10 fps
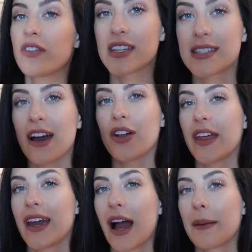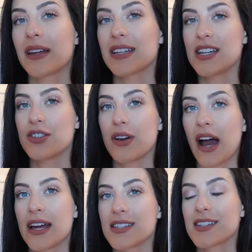over this nail thing, I'm gonna teach you
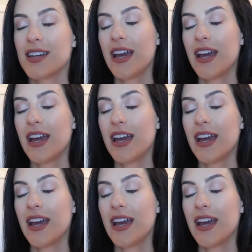guys